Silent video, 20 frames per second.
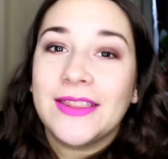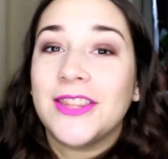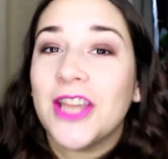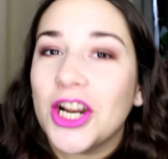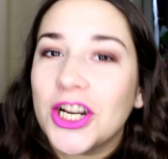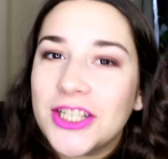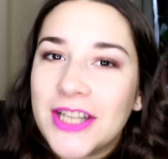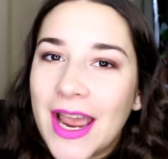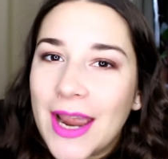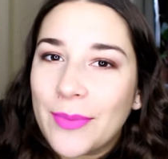
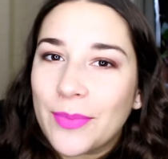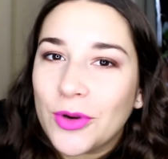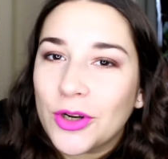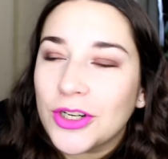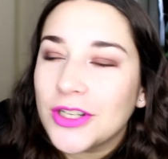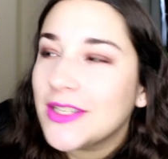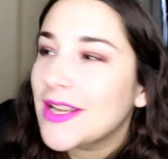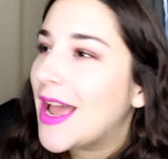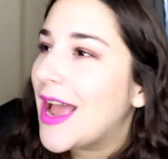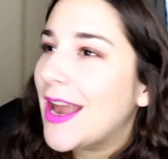They're
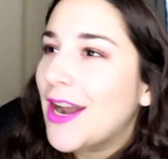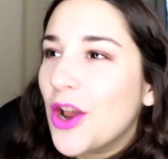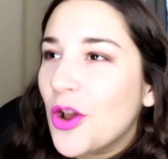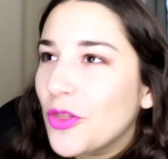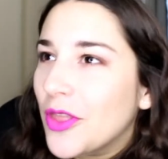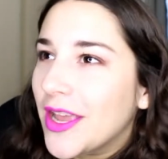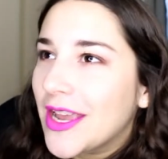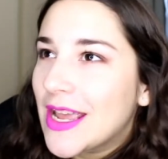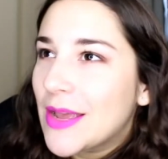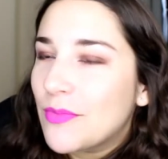diapers. I know
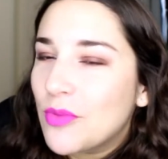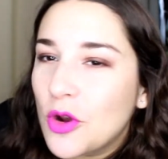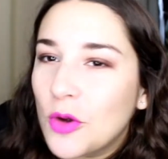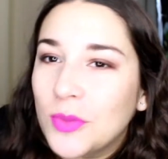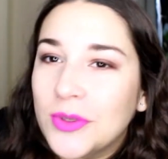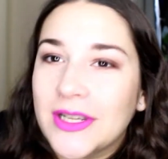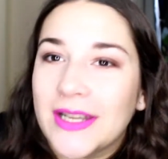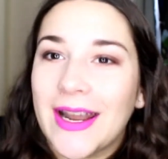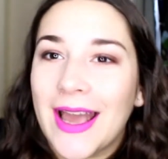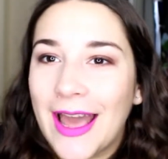they get
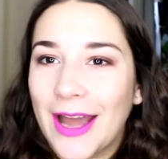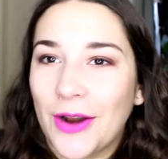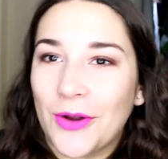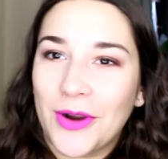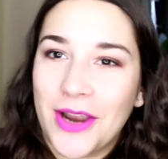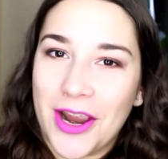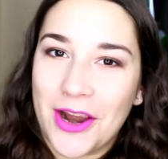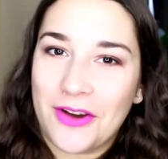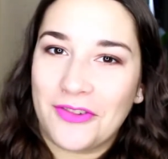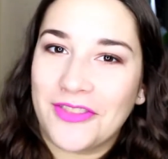pooped in. I don't
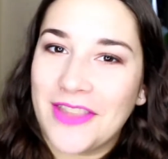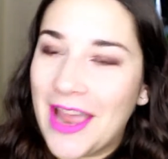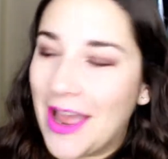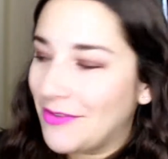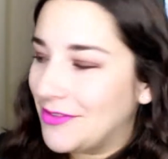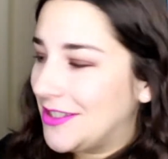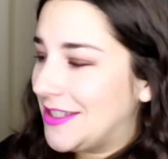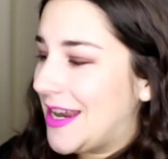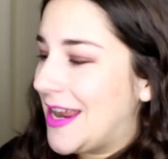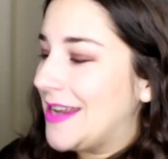care if they
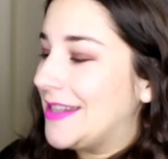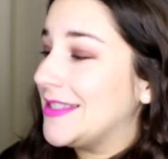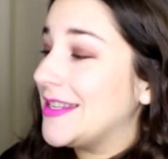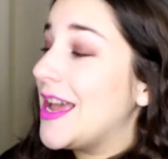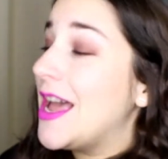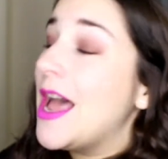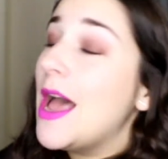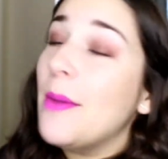have stains.